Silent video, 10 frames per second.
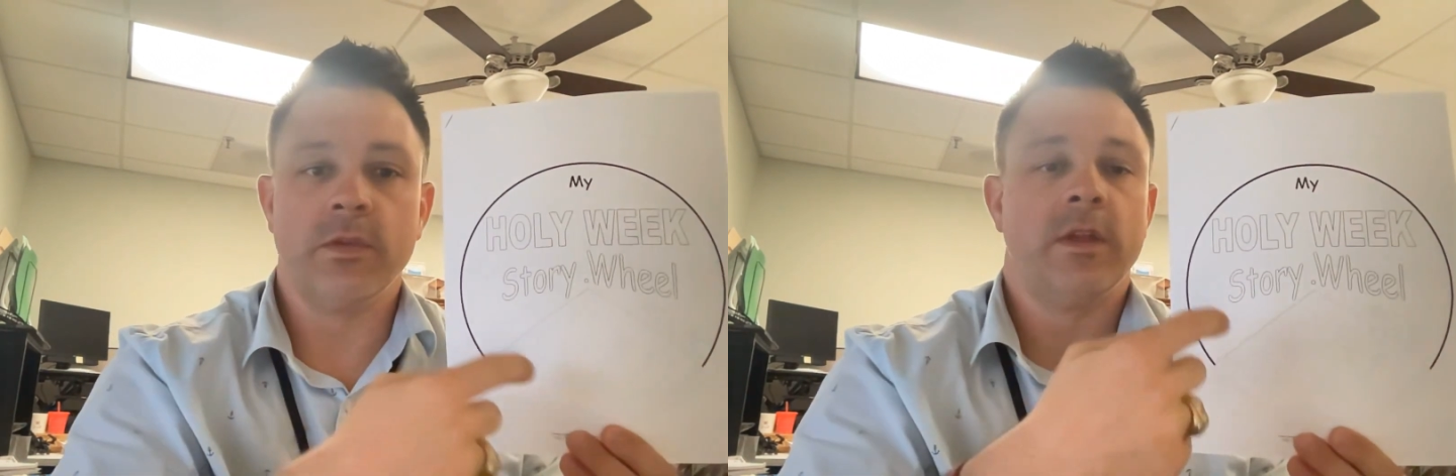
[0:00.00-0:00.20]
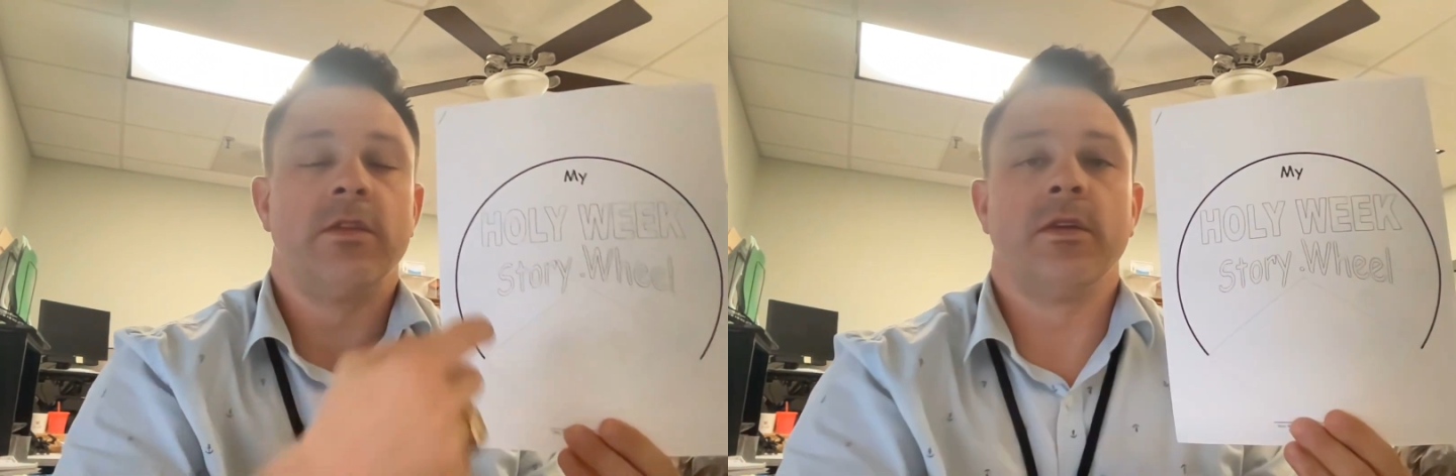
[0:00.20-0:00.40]

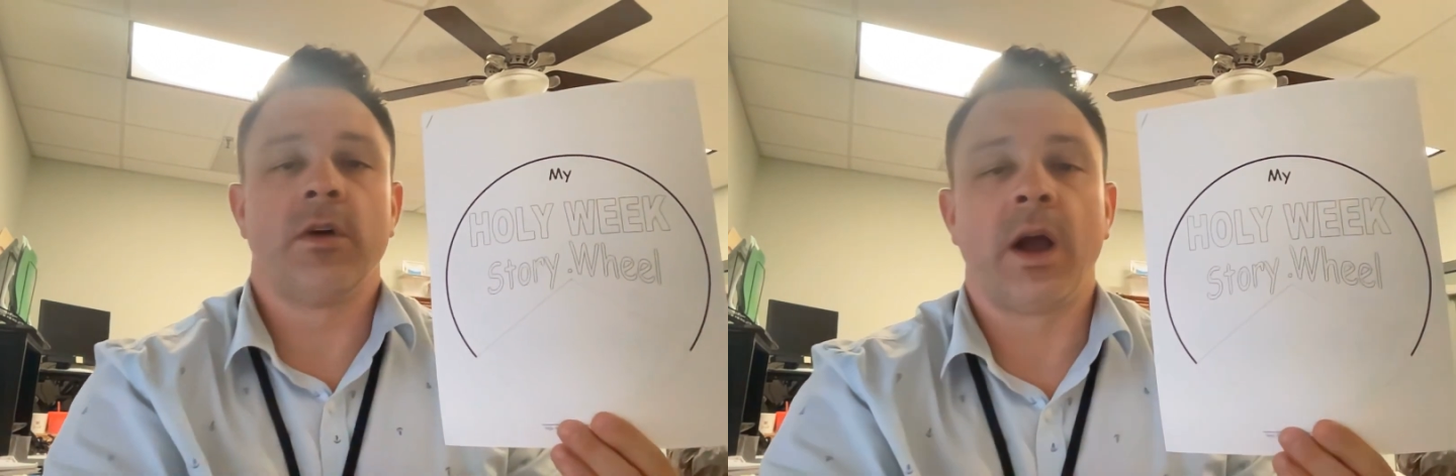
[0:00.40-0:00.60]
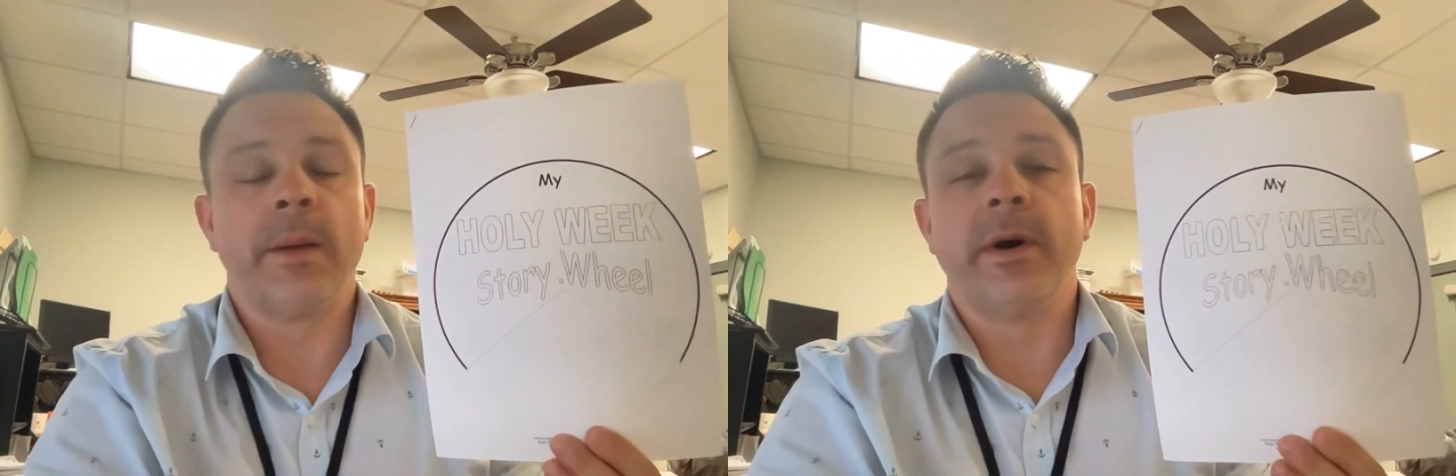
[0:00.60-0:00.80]
it to
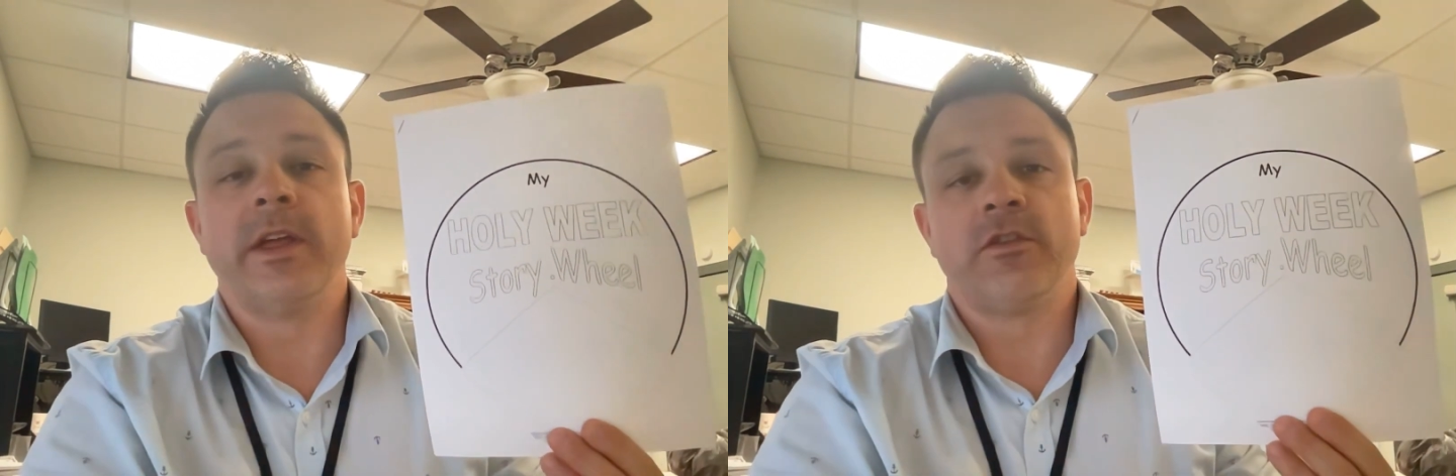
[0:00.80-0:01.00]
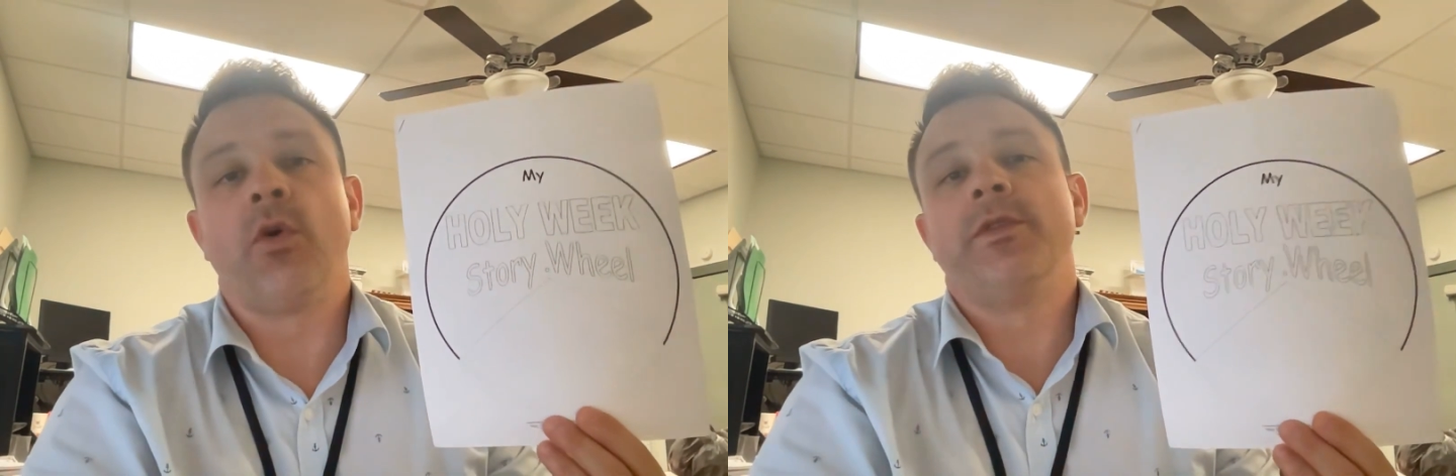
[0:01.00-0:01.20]
talk about
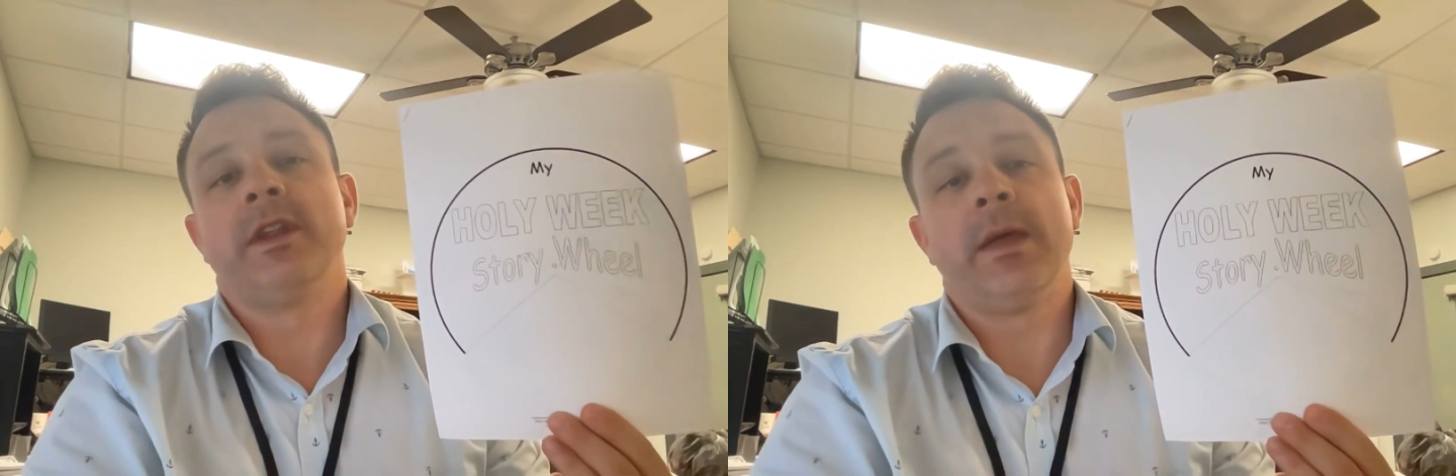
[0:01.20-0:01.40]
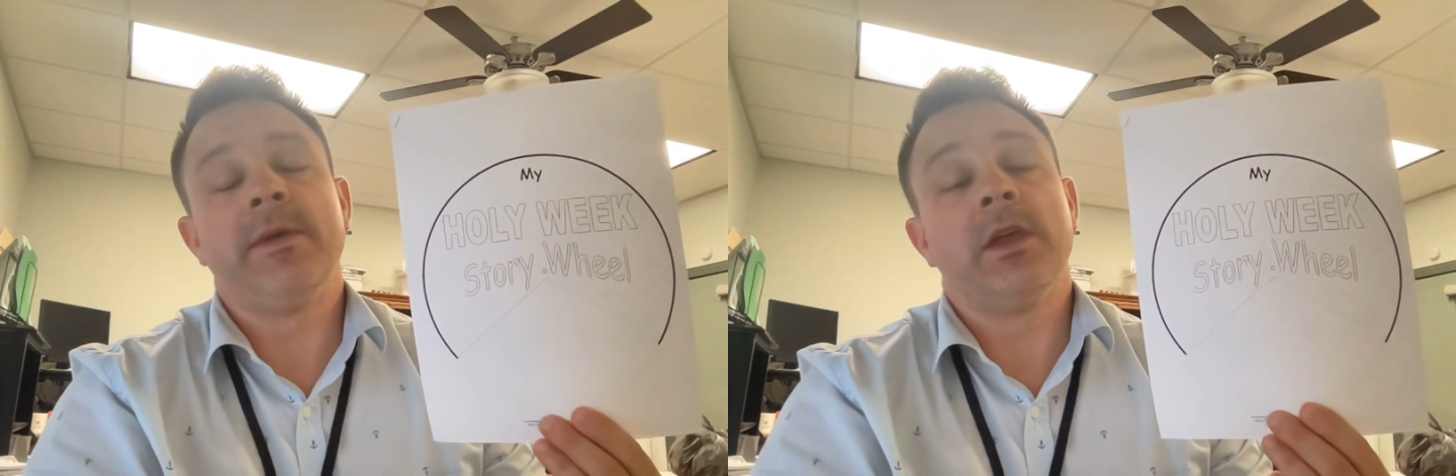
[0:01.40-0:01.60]
each holy
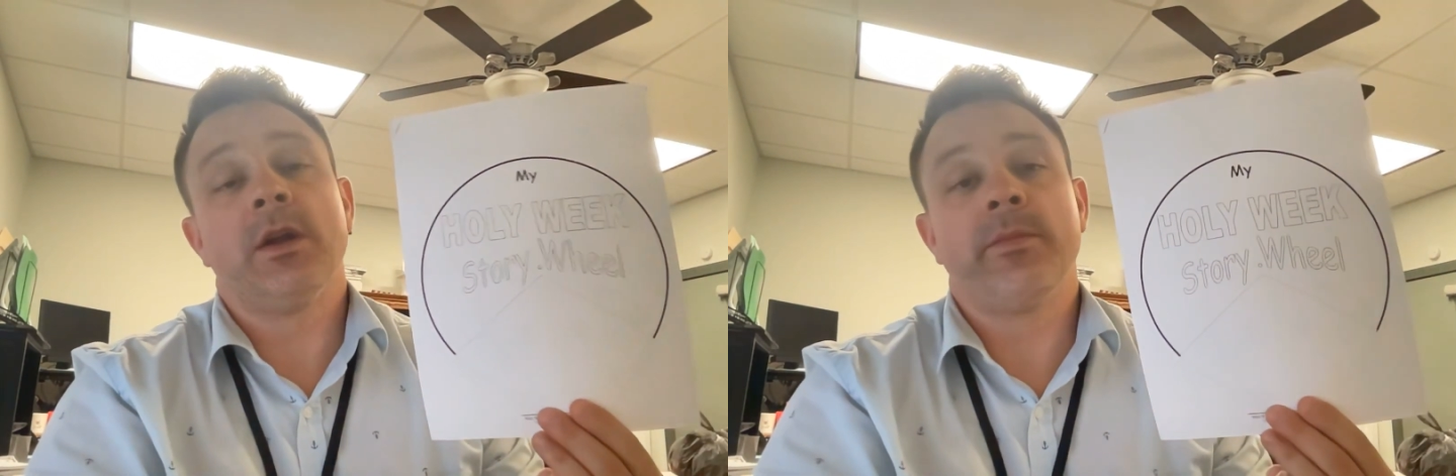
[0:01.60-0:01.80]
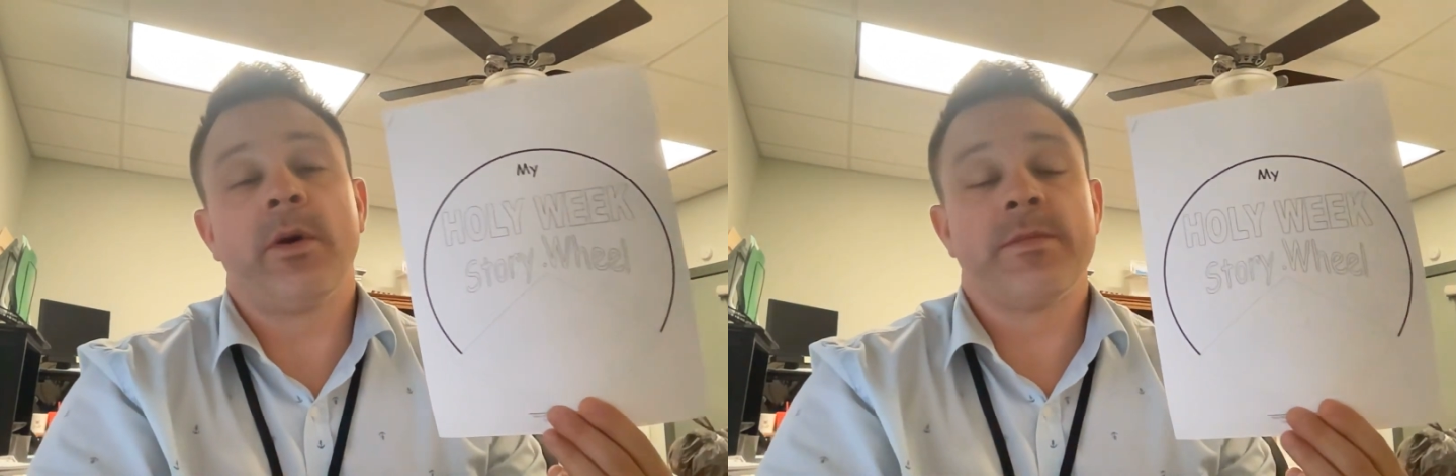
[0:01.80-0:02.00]
day beginning
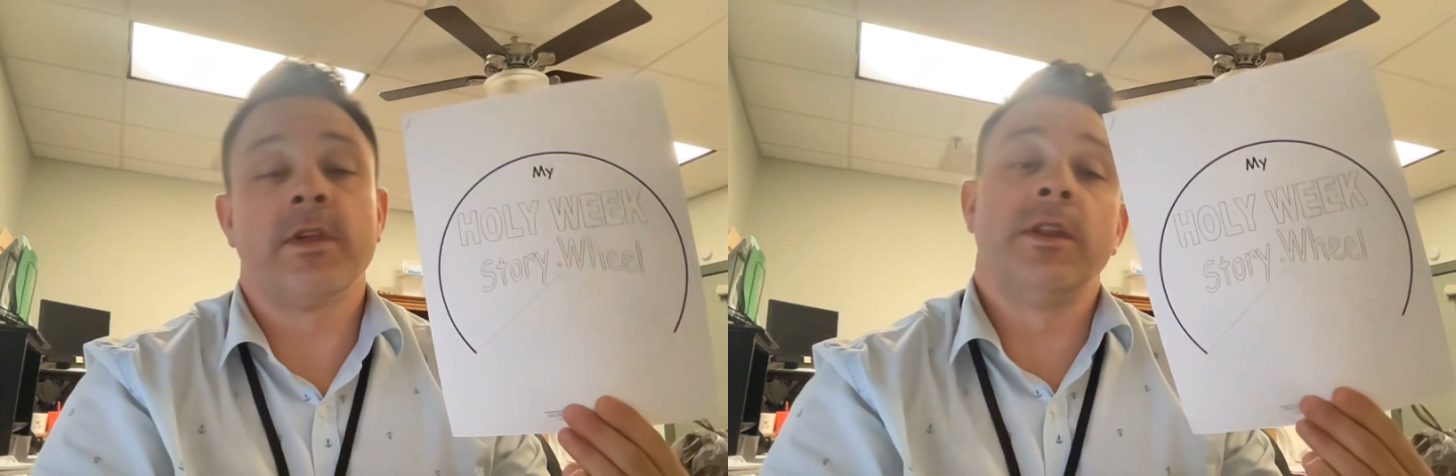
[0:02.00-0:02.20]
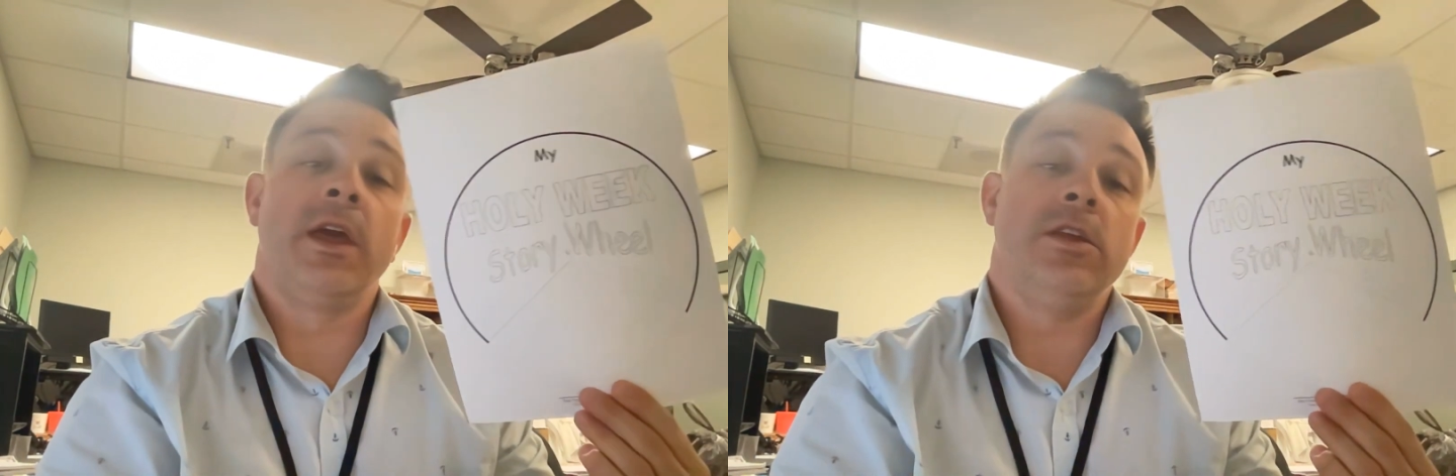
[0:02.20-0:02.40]
on Palm Sunday.